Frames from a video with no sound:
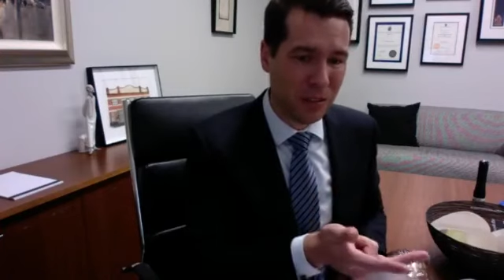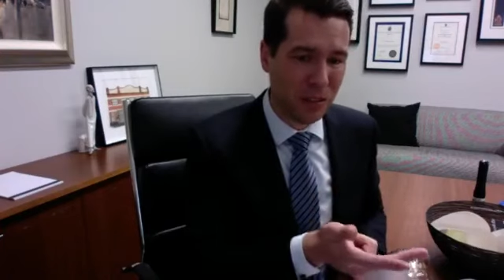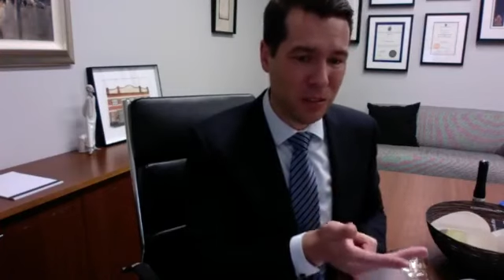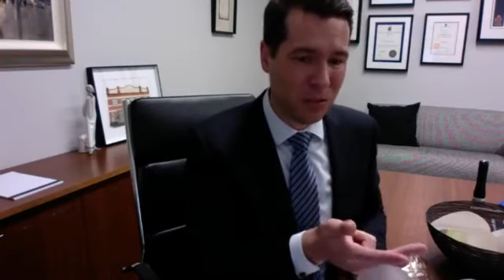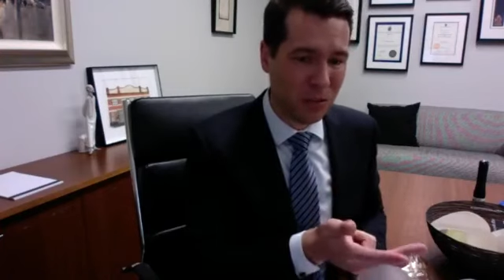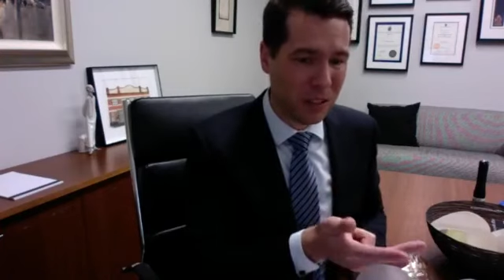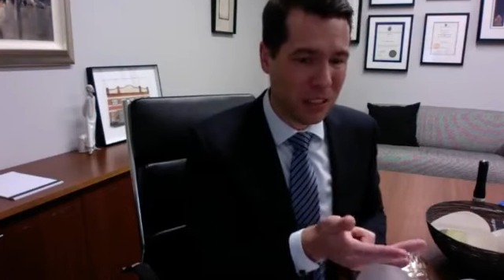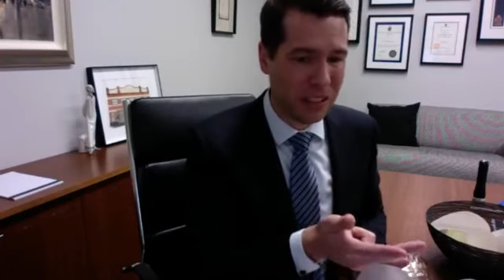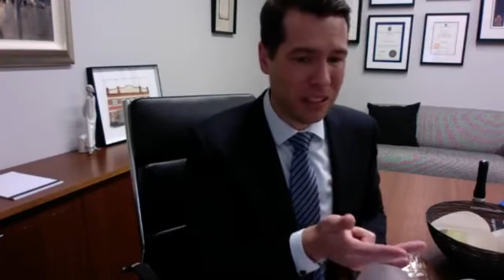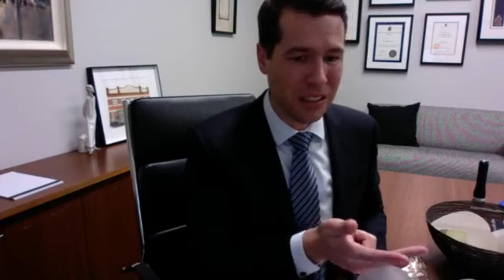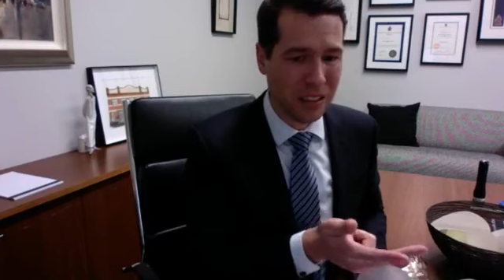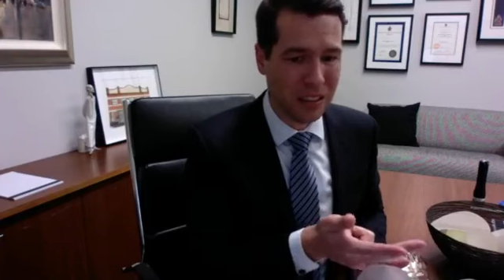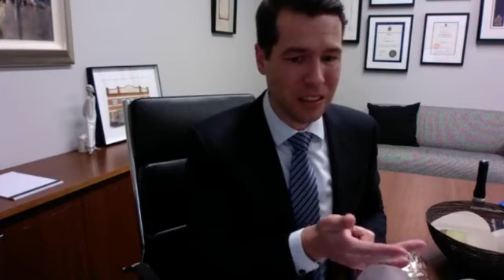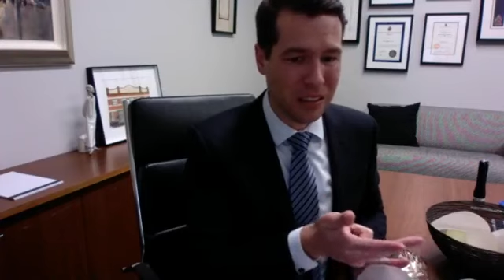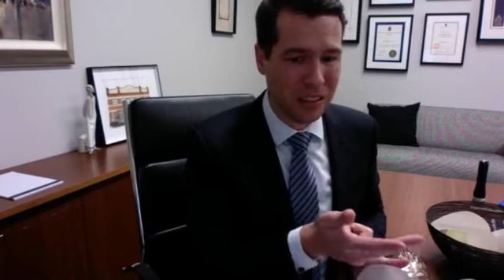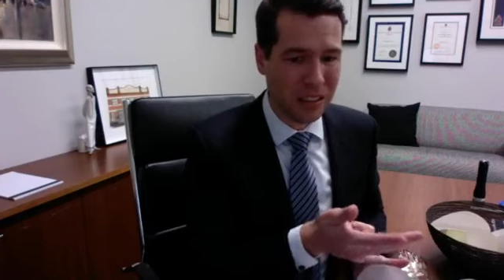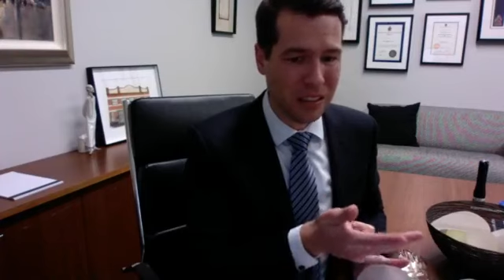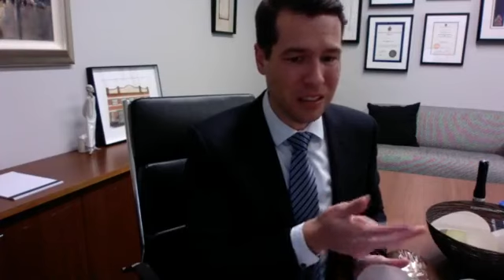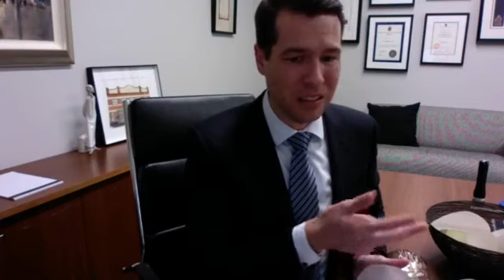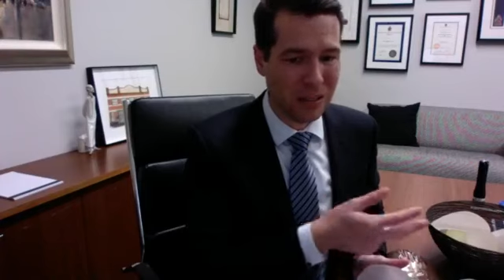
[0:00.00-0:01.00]
or there's something
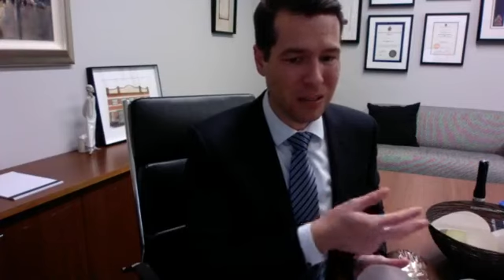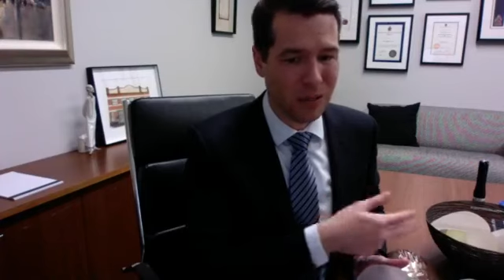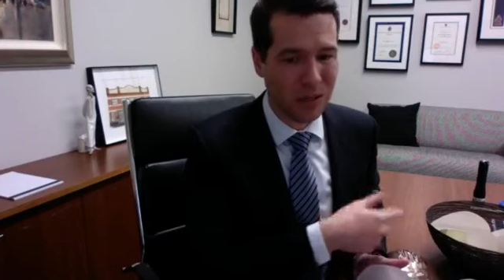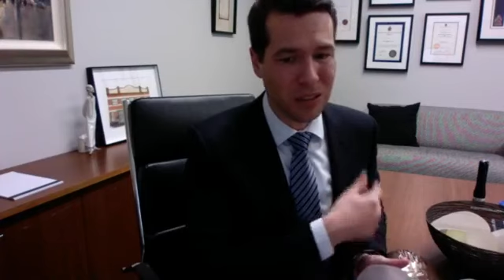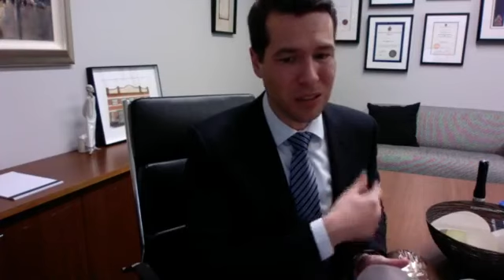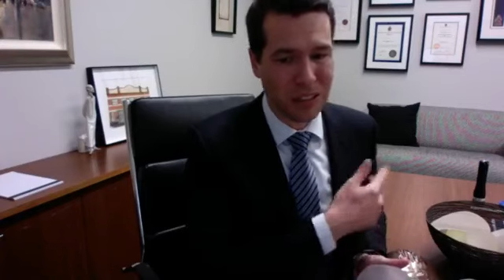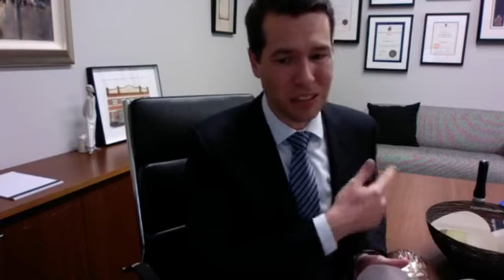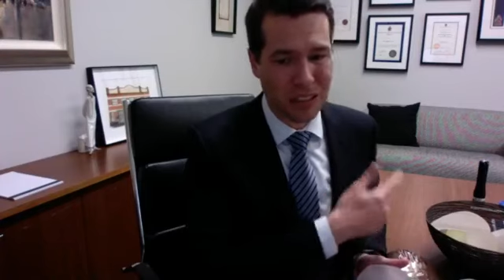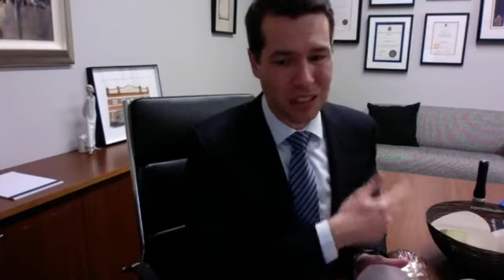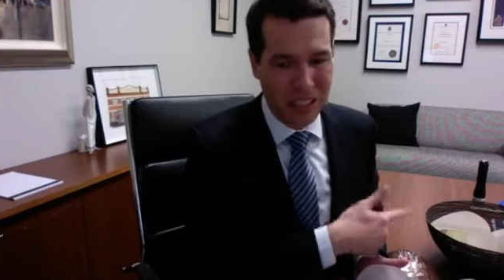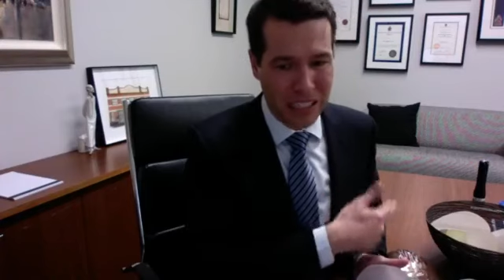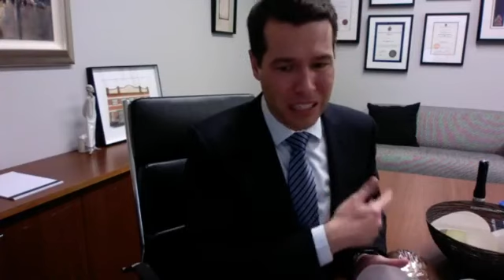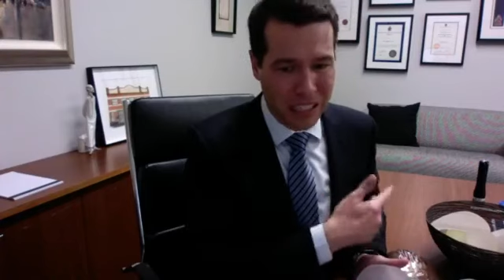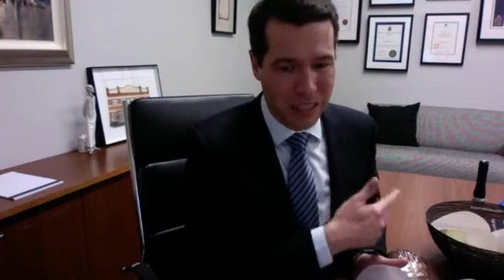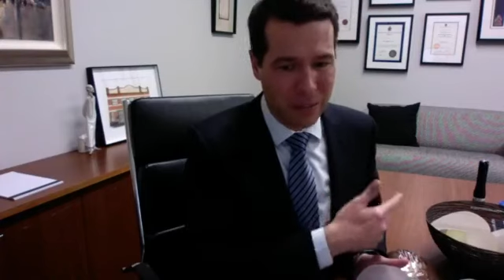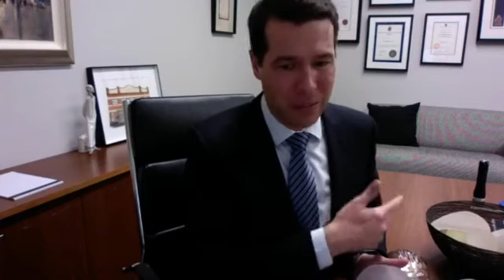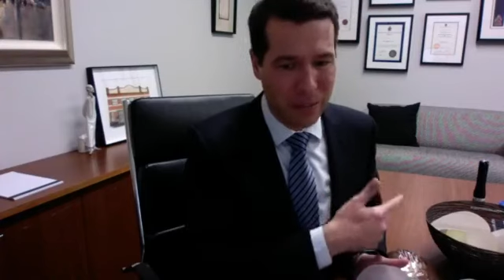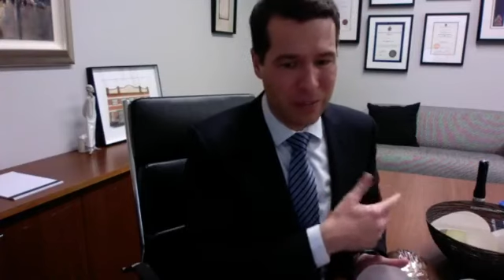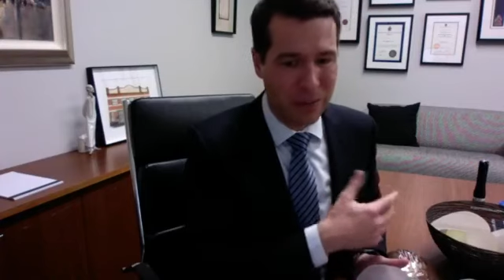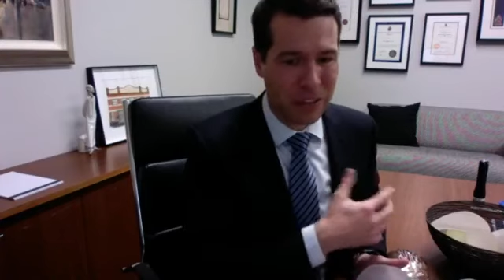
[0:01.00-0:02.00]
that causes
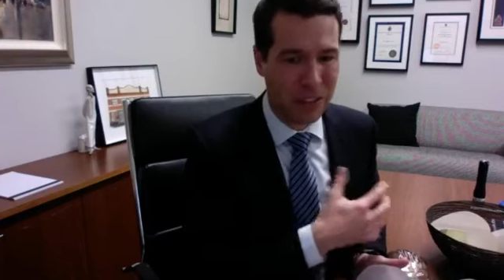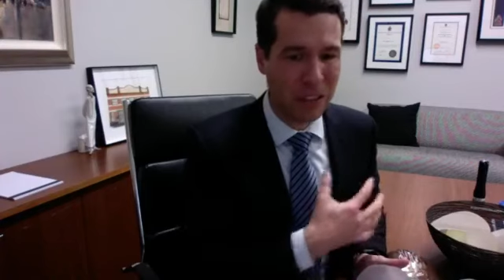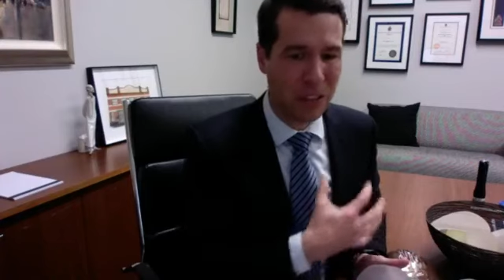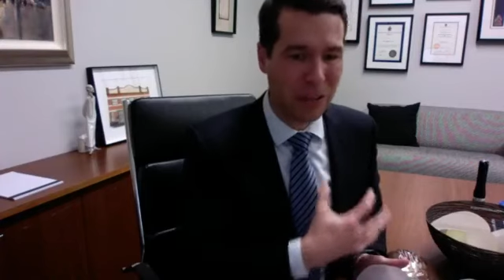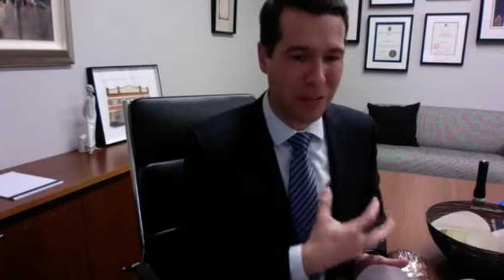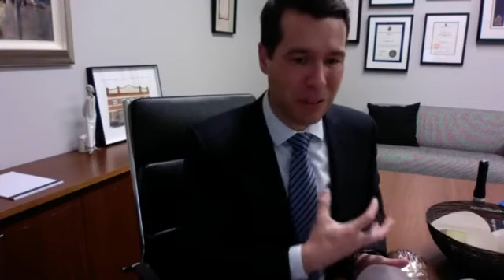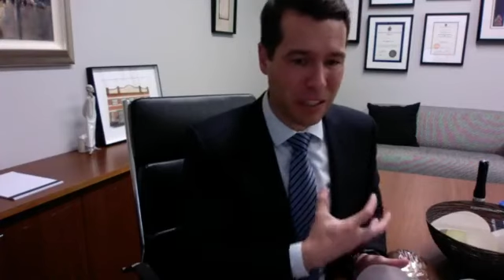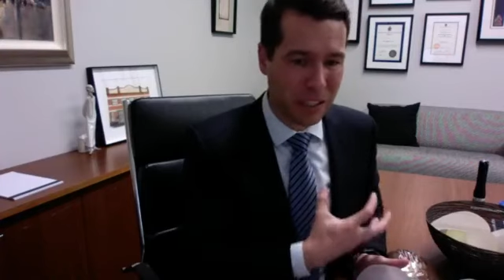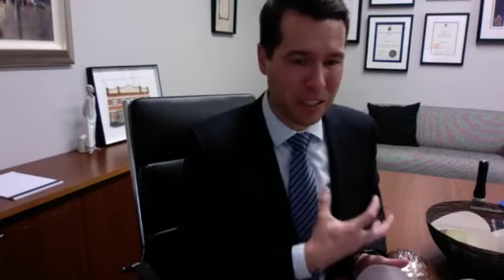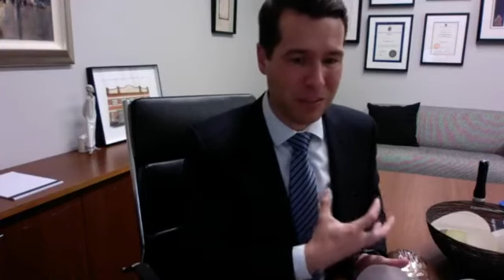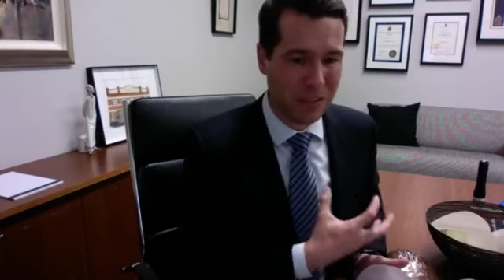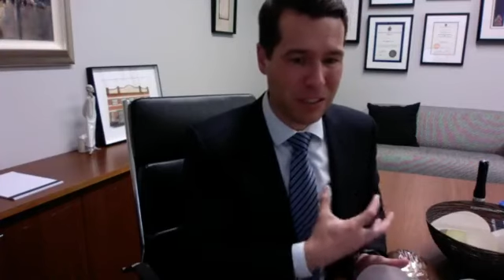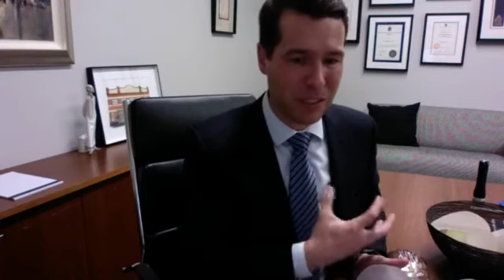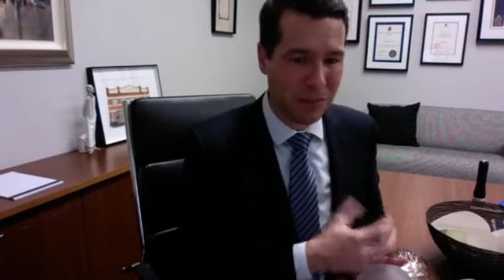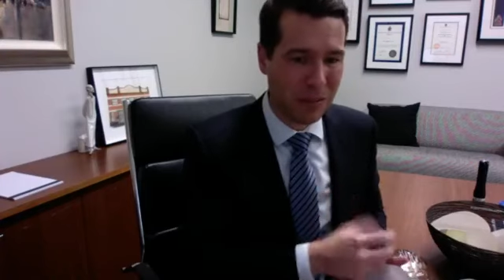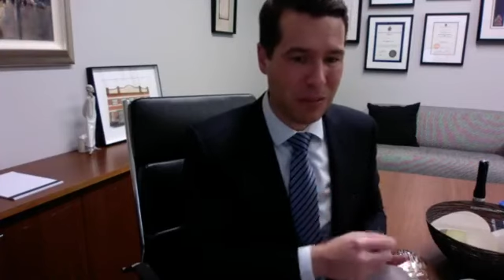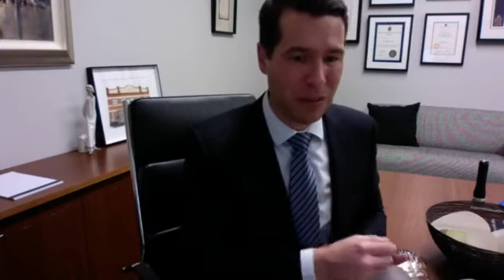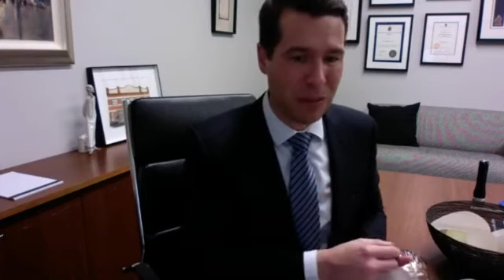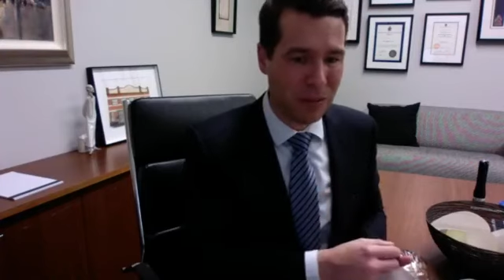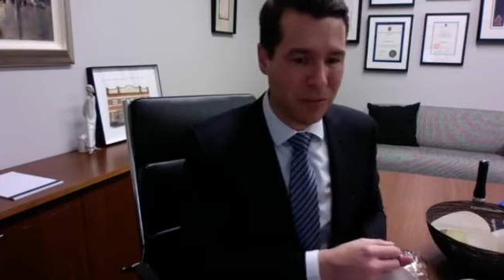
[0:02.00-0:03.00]
alarm every time you have some
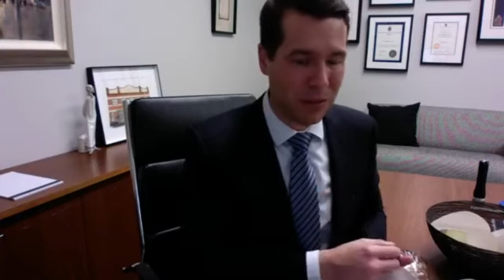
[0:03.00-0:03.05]
sort of